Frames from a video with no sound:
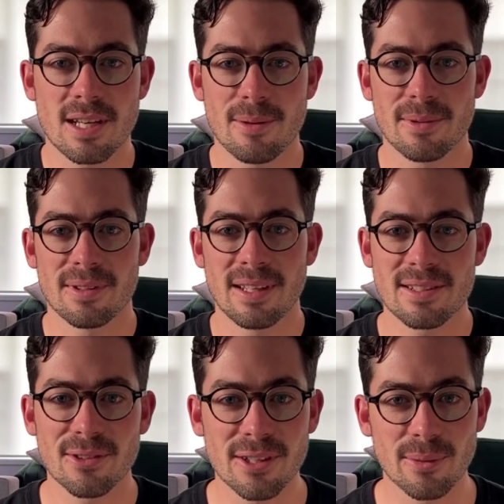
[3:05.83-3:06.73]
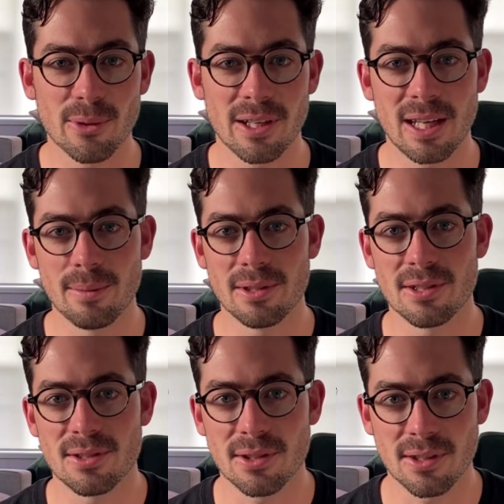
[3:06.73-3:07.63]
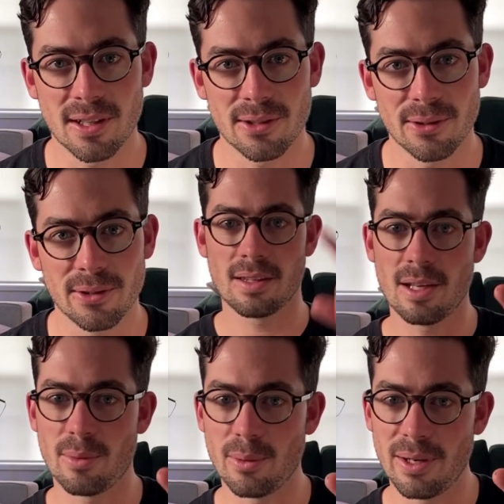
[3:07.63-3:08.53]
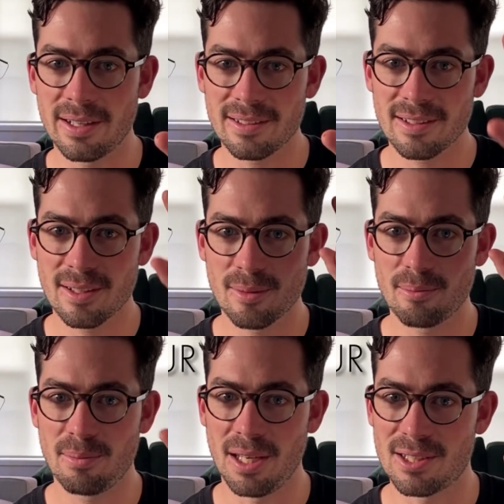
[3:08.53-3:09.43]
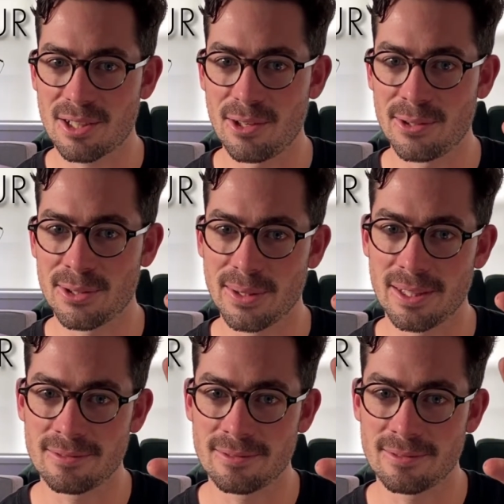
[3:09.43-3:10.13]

up, let's look at what images you could include. Number 1, pitch contour.